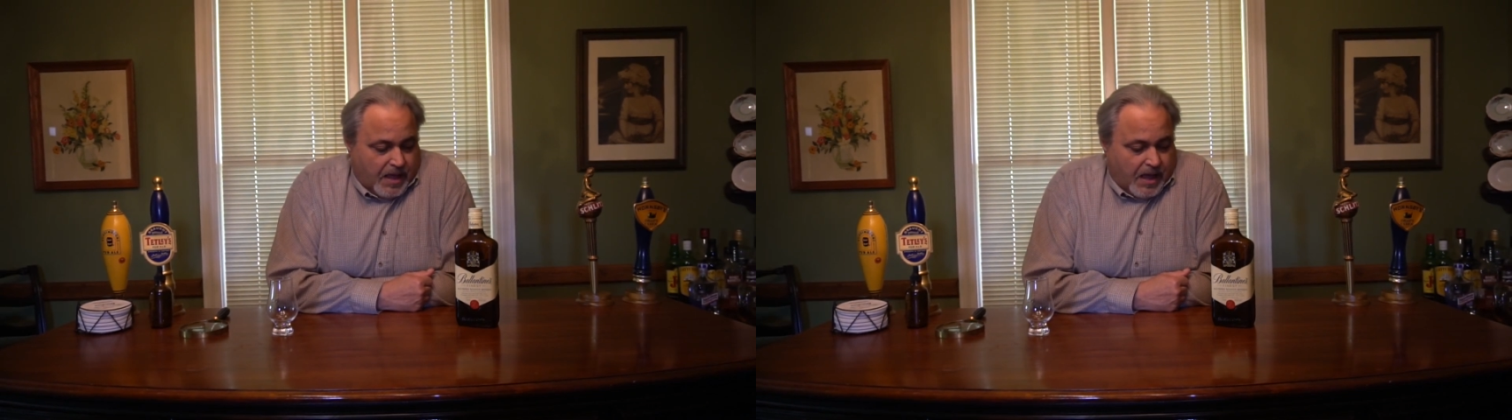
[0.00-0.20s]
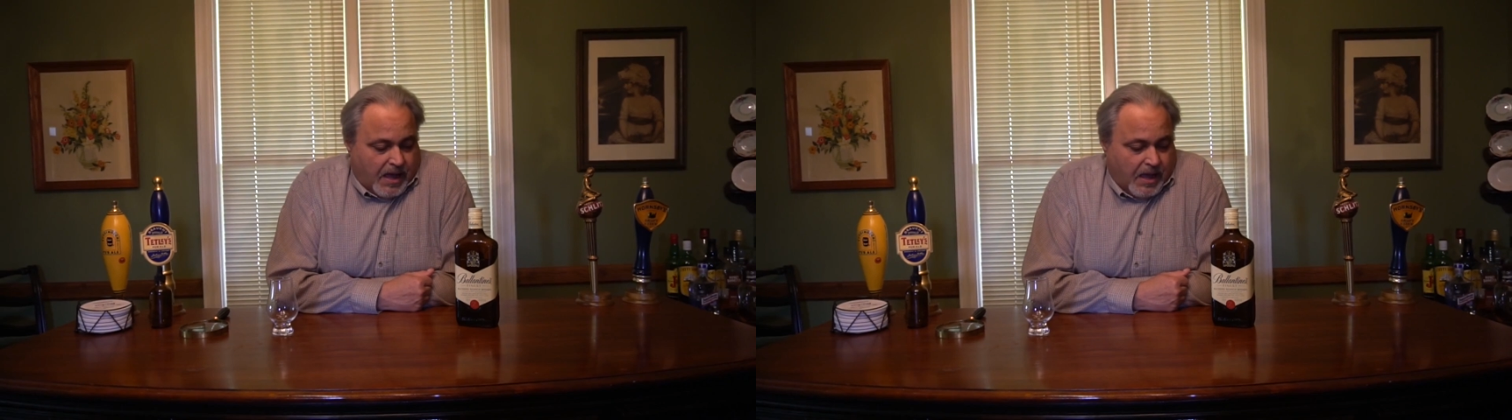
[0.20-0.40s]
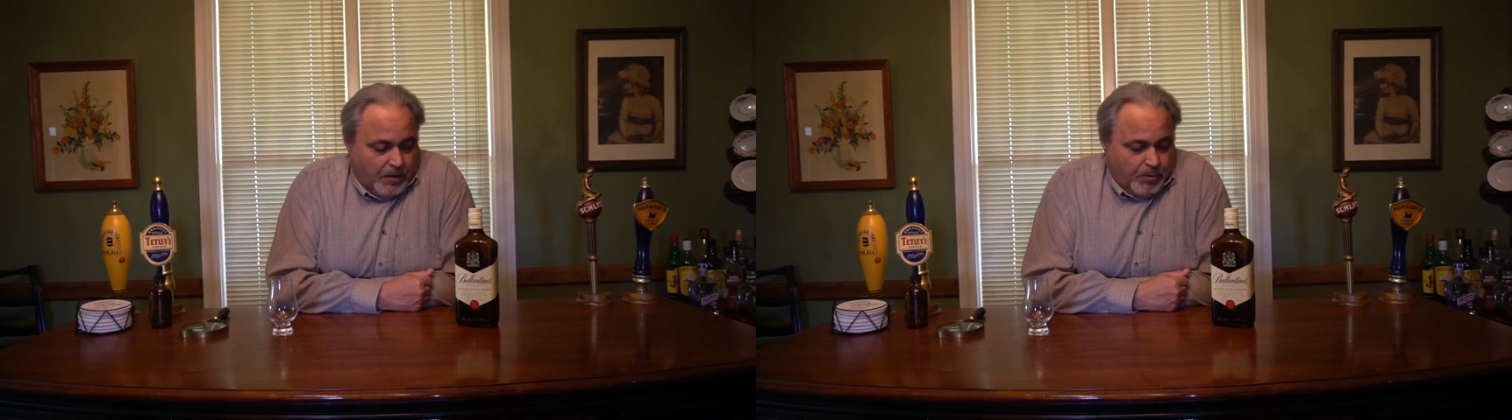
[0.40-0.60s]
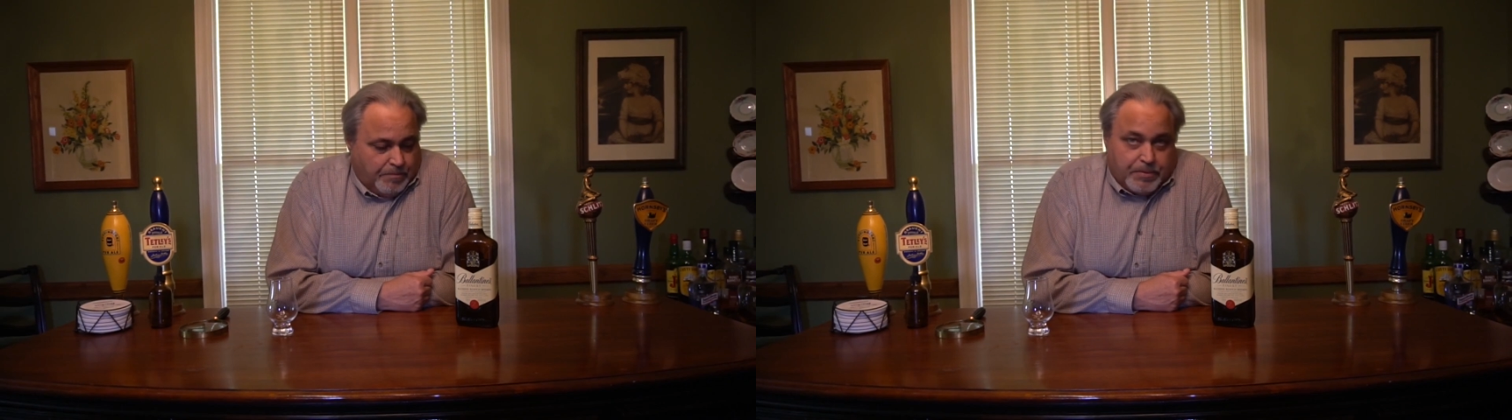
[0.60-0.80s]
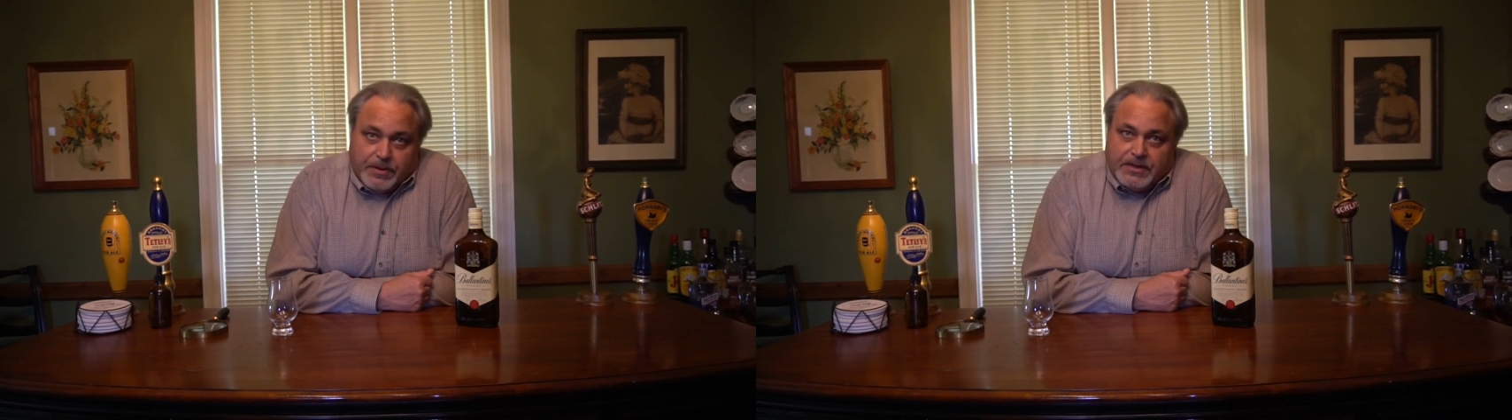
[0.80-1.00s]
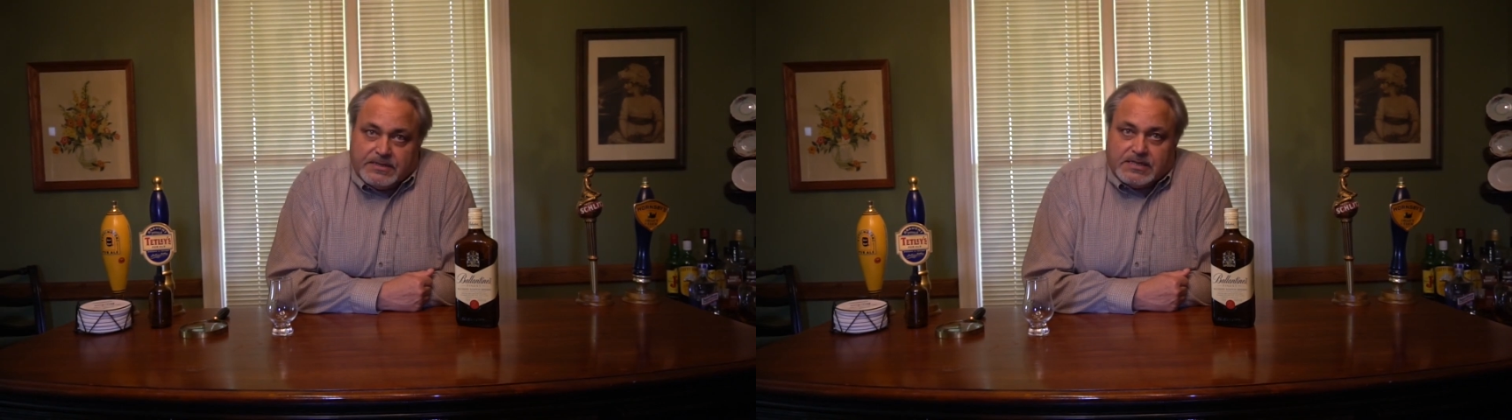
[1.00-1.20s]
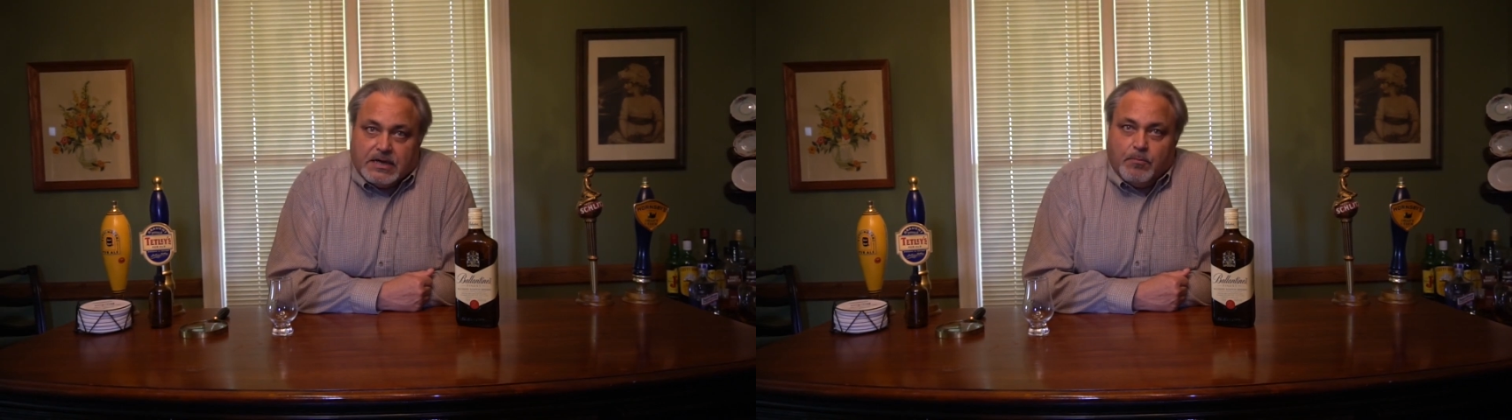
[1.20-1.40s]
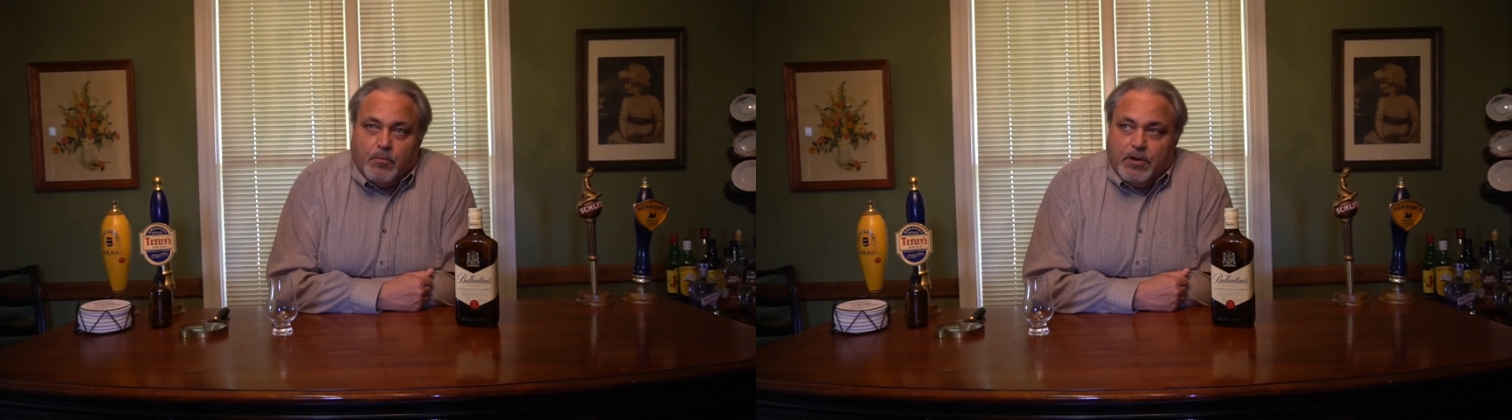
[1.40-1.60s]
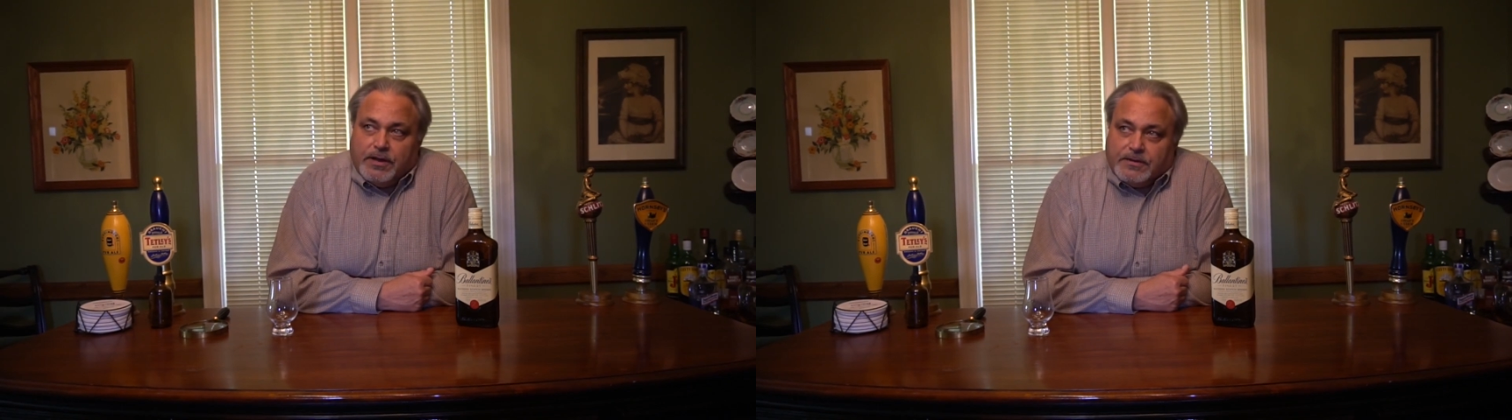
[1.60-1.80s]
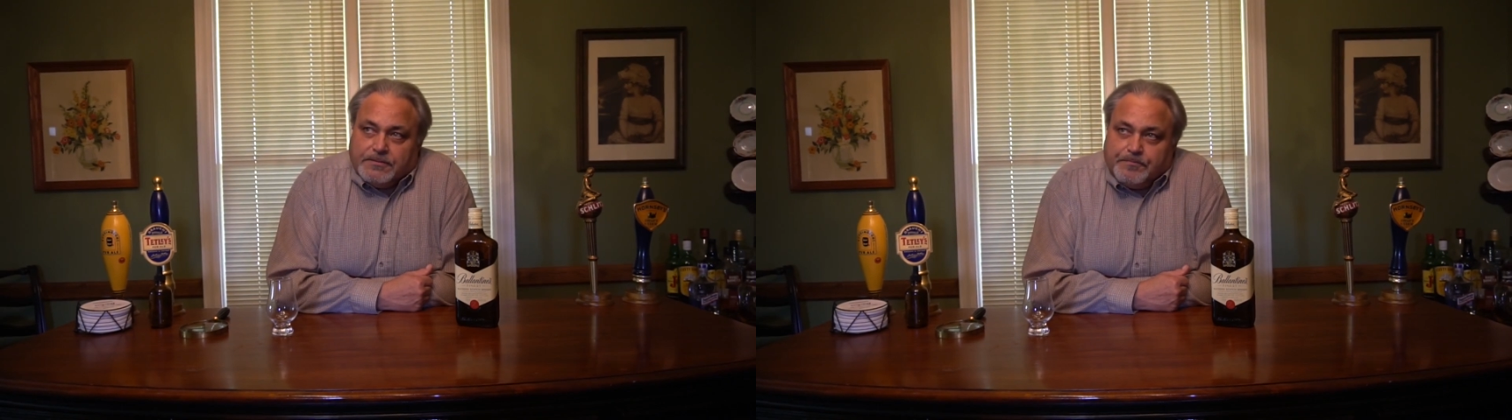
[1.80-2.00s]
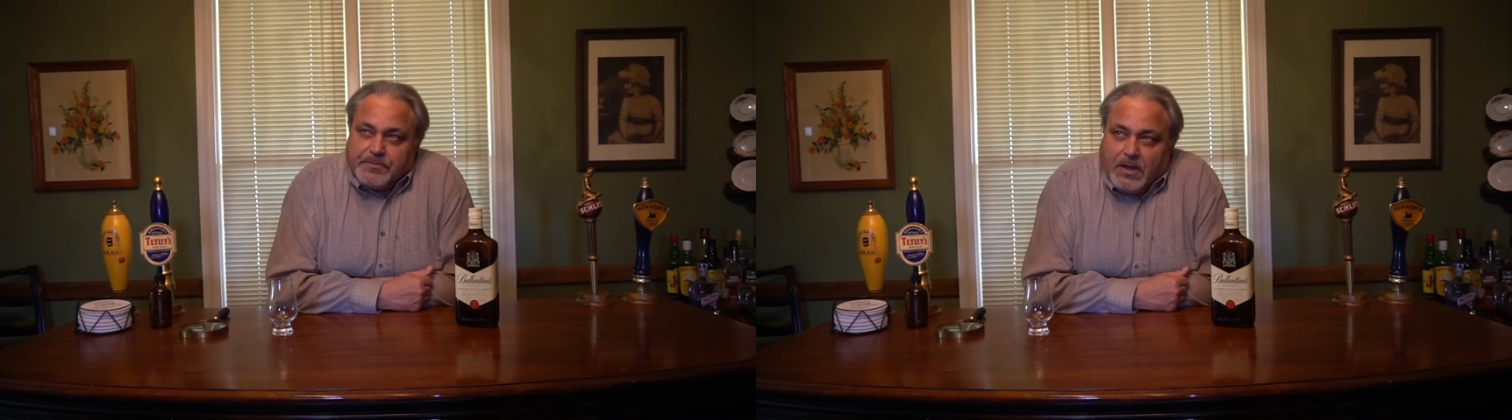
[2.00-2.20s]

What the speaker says: I would put it somewhere